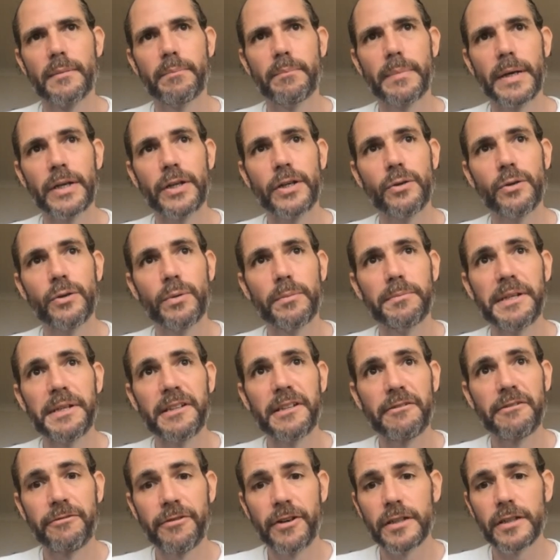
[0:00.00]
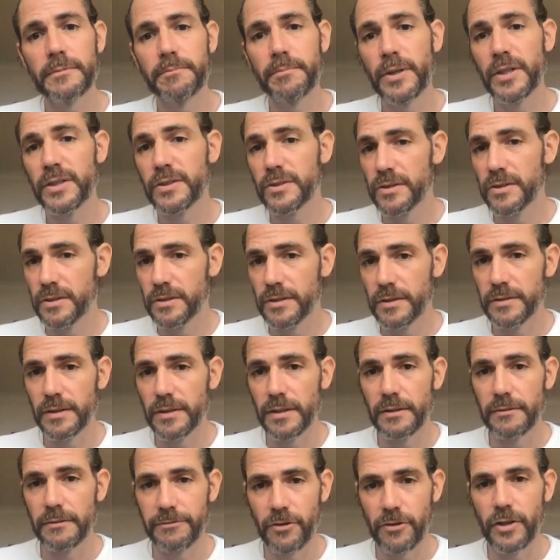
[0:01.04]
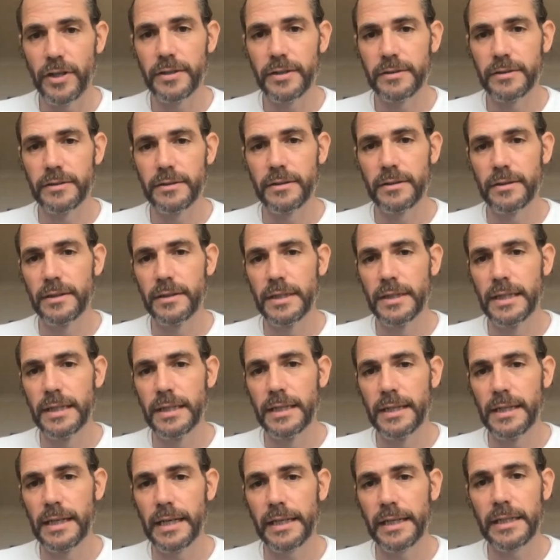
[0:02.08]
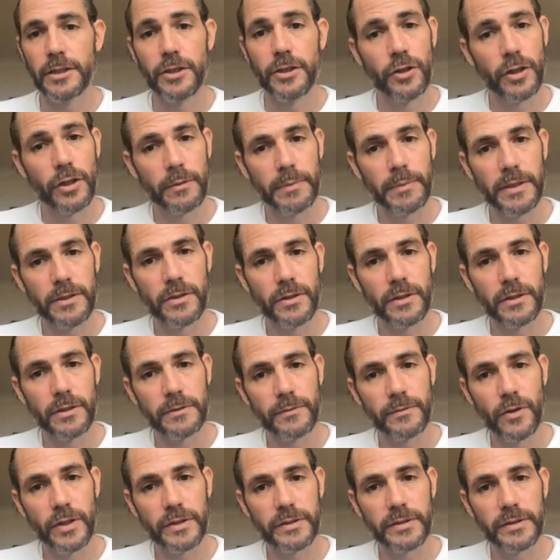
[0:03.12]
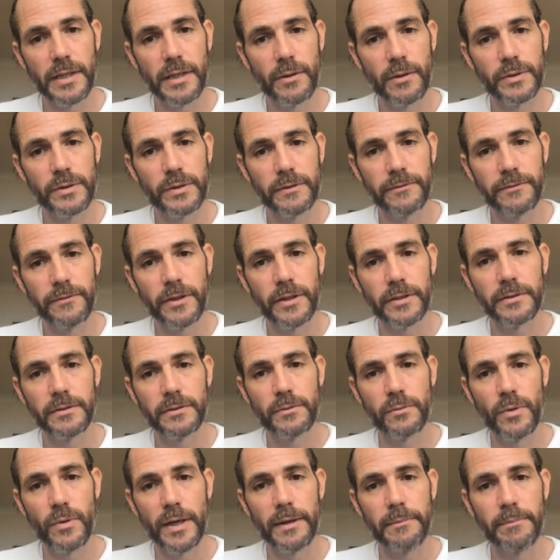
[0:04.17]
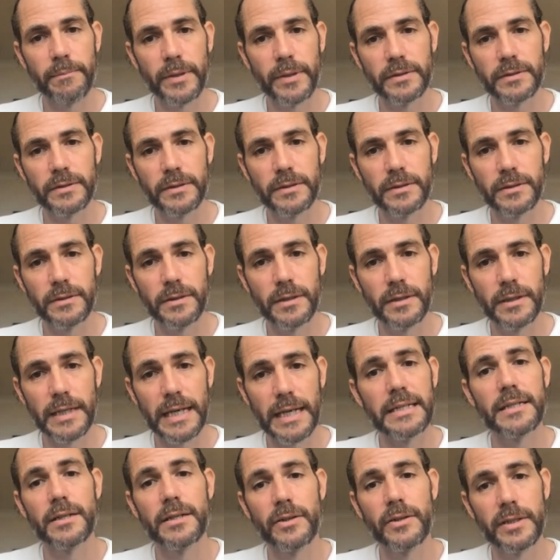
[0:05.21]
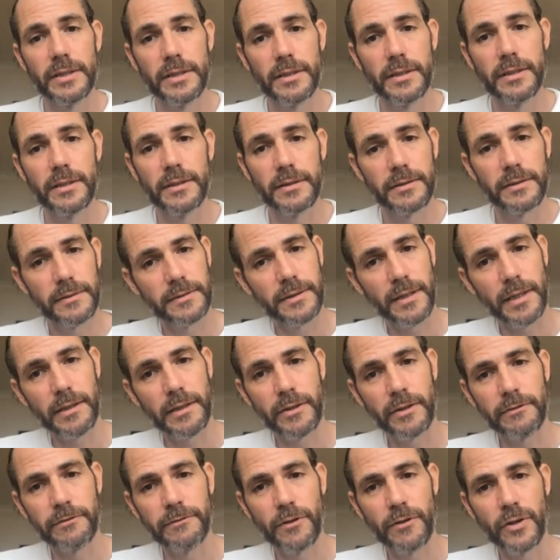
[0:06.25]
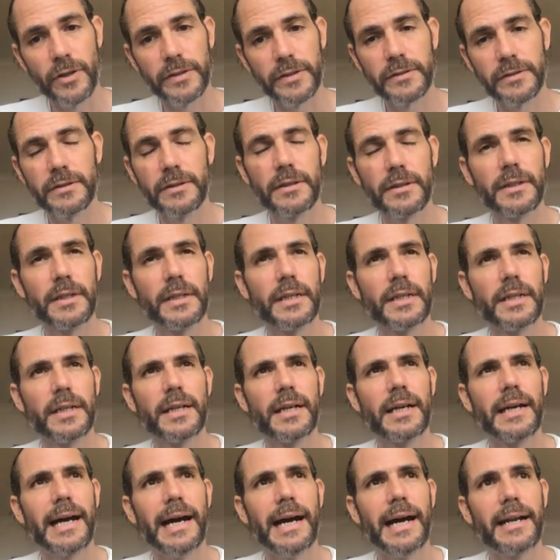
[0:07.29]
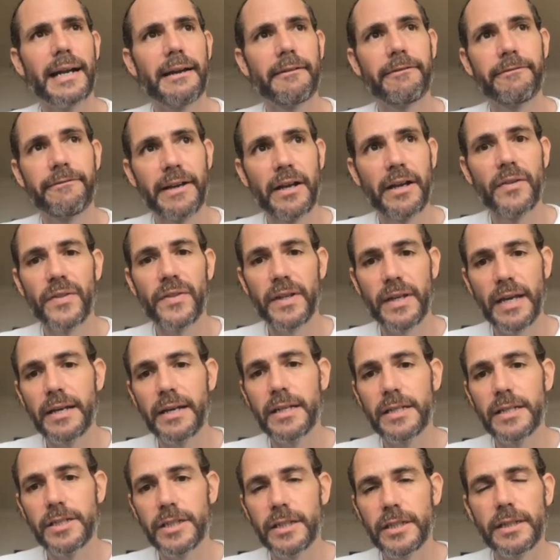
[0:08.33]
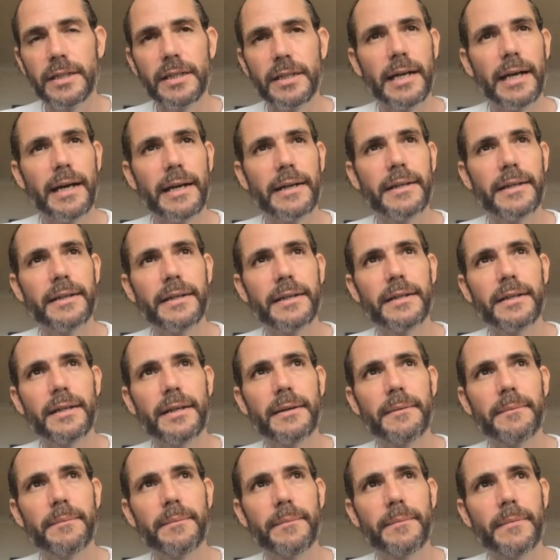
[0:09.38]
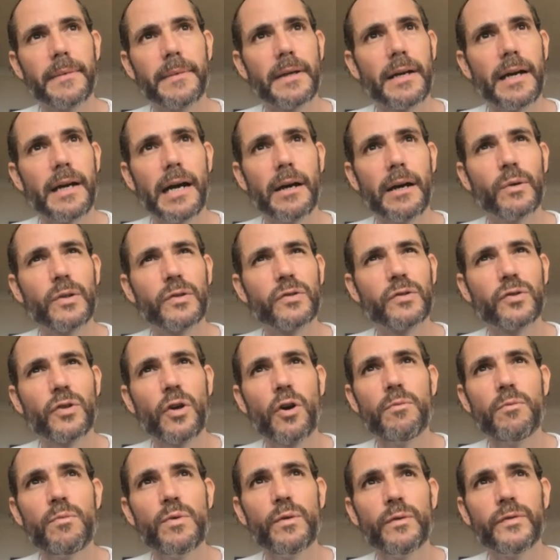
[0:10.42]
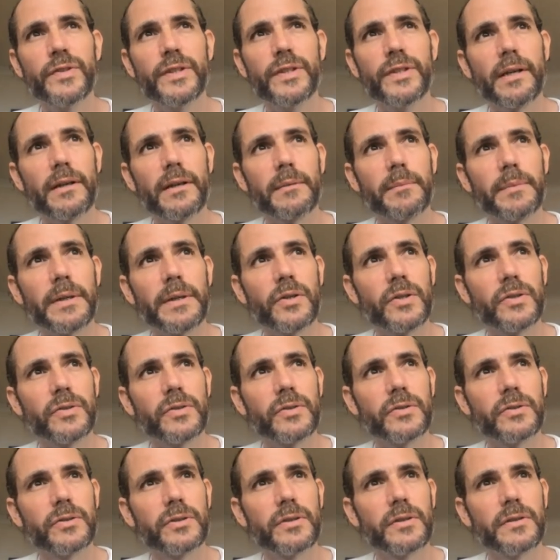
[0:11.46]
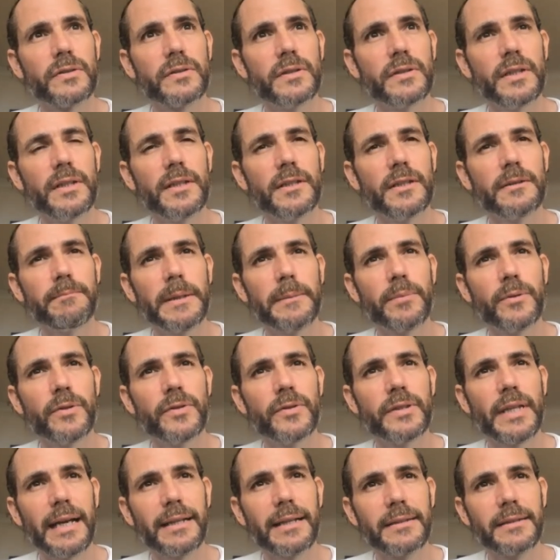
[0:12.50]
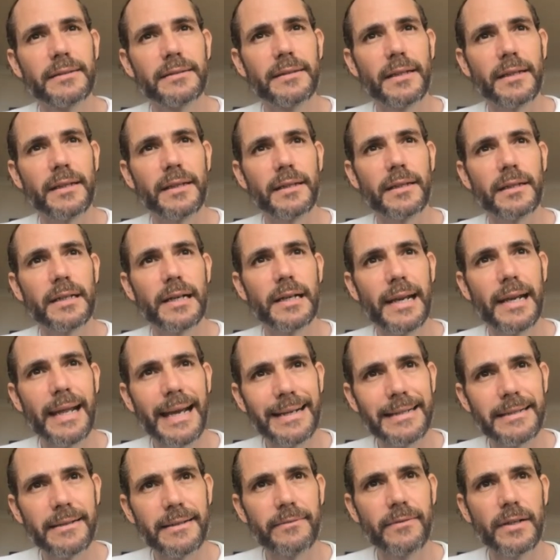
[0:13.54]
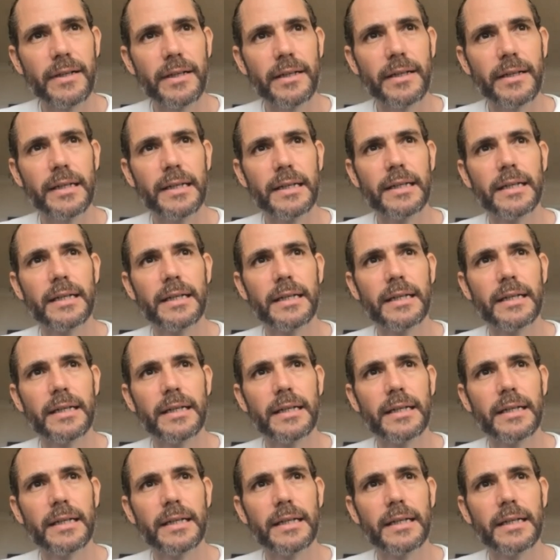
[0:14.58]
but you will be the first person to see the forest. And he took me to this forest, and I was the first white person to enter into this sacred forest. And I felt the energy, and I was so moved there, because to see these people dancing collectively